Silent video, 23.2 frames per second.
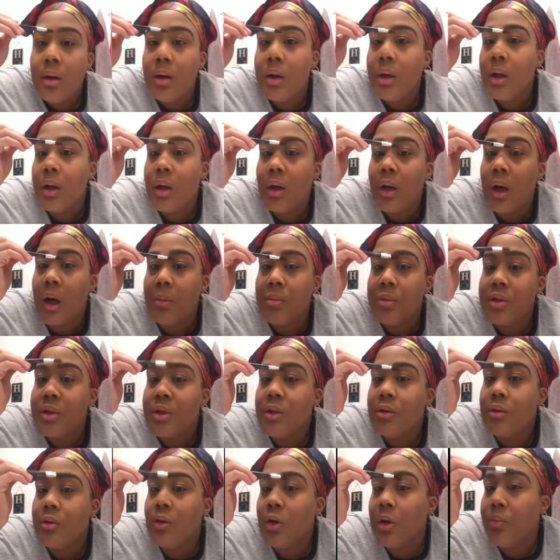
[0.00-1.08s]
Yeah, I'm gonna
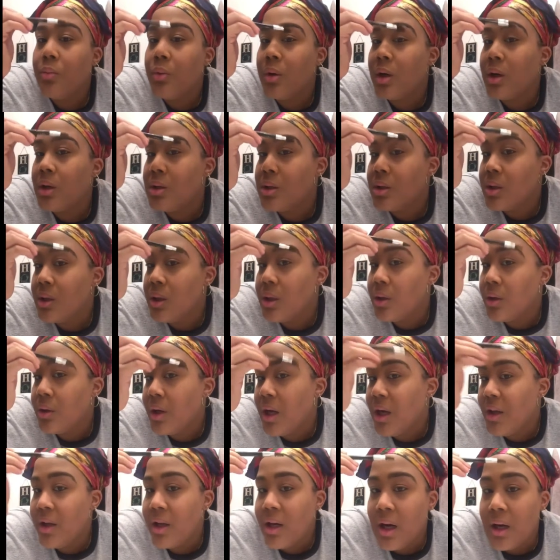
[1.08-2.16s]
still go up with concealer.
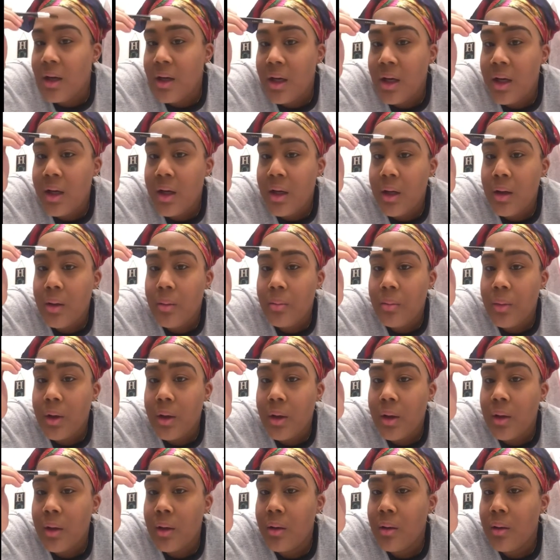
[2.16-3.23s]
Not that I need it,
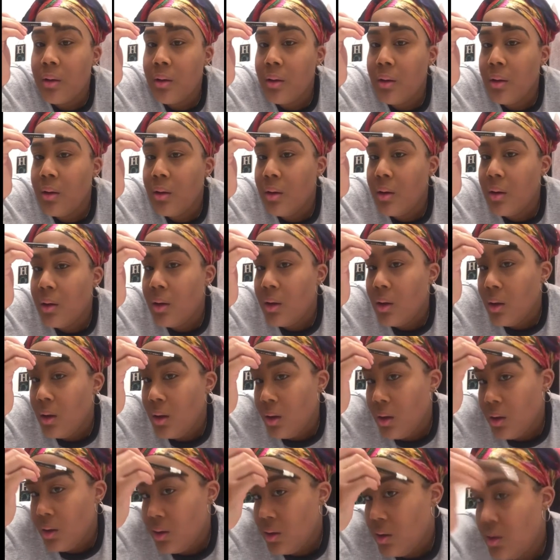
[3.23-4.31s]
but
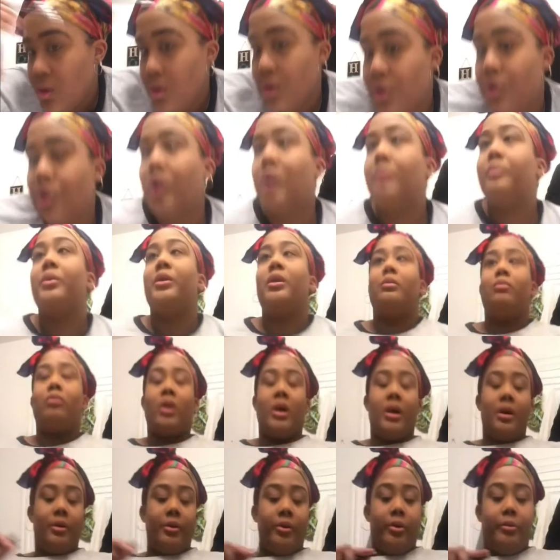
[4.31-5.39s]
to just sharpen the
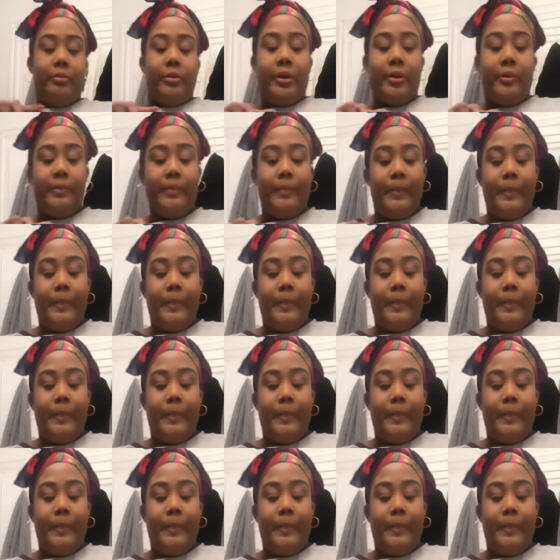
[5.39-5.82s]
brow a little bit.